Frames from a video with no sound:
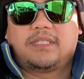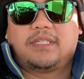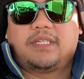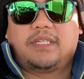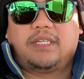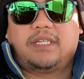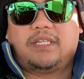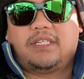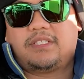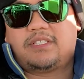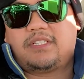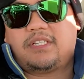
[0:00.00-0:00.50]

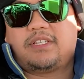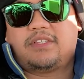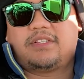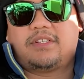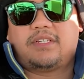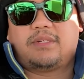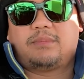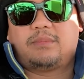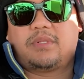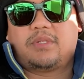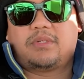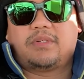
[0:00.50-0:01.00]
it's either
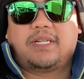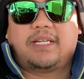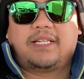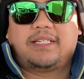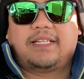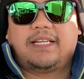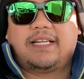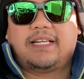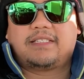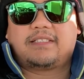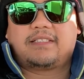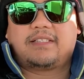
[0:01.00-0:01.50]
a blown head
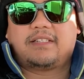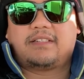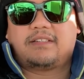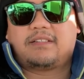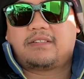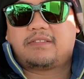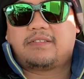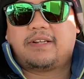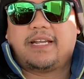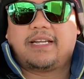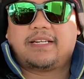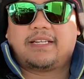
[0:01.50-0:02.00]
gasket or a
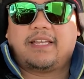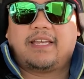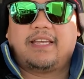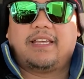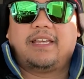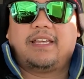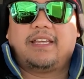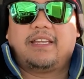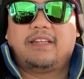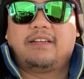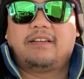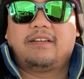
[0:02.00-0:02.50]
cracked
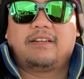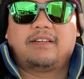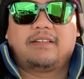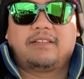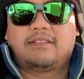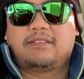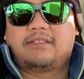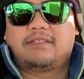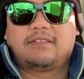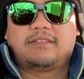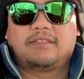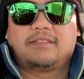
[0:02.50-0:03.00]
head or
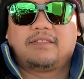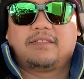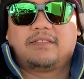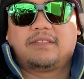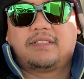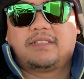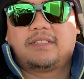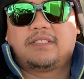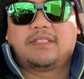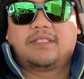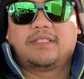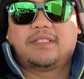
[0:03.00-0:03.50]

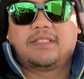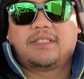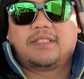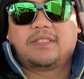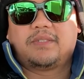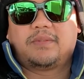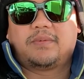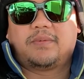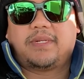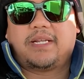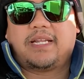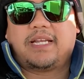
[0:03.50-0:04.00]

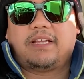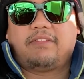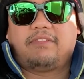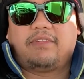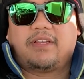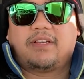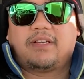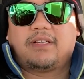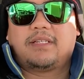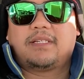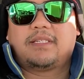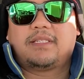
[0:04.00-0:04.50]
what have
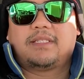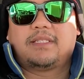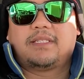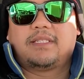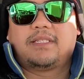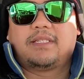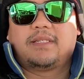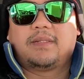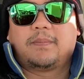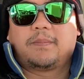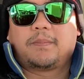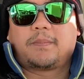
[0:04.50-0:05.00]
you,
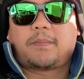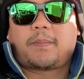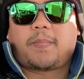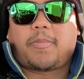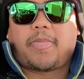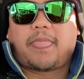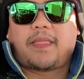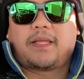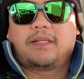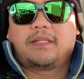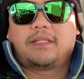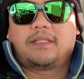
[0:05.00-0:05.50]

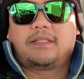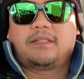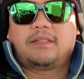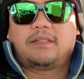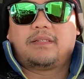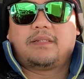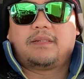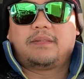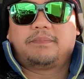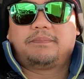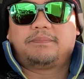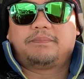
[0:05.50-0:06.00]

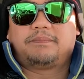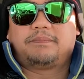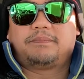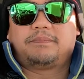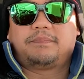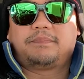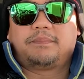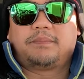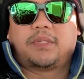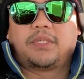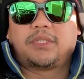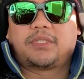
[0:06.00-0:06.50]
to
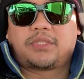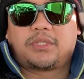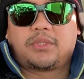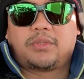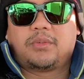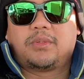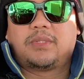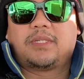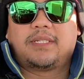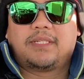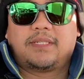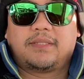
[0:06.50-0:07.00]
push
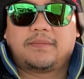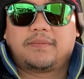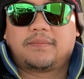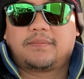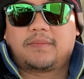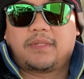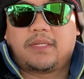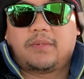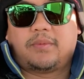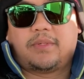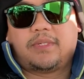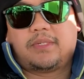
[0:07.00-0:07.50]
coolant,
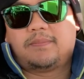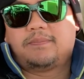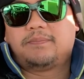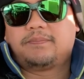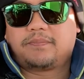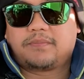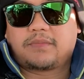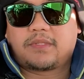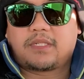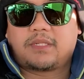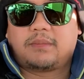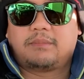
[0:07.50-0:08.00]
well,
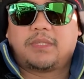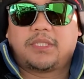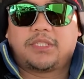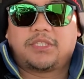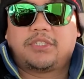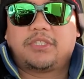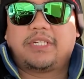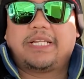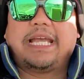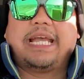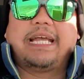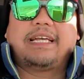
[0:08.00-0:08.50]

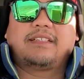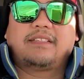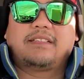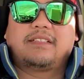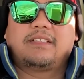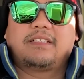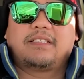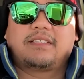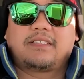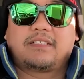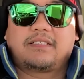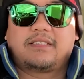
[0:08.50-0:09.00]
combustion
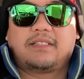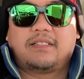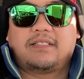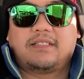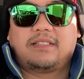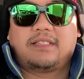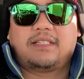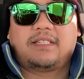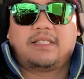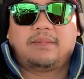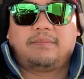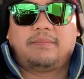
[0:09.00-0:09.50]
gases,
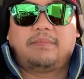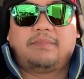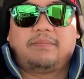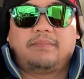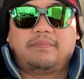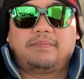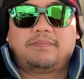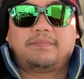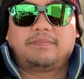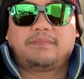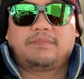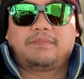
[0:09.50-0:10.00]
and
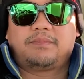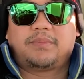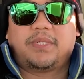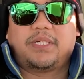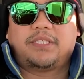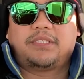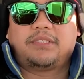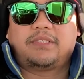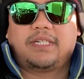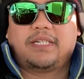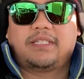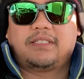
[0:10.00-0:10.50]

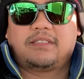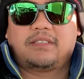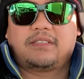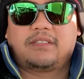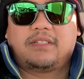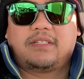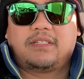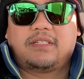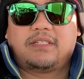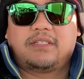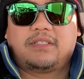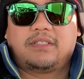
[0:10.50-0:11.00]
pressurizes
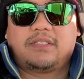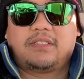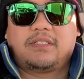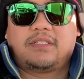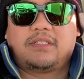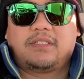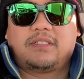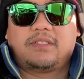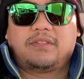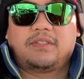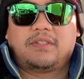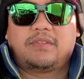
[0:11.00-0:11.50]

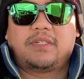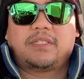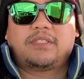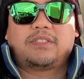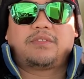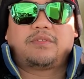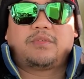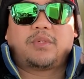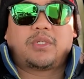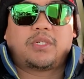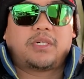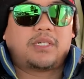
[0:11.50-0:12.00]
the
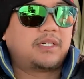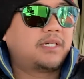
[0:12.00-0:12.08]
reservoir.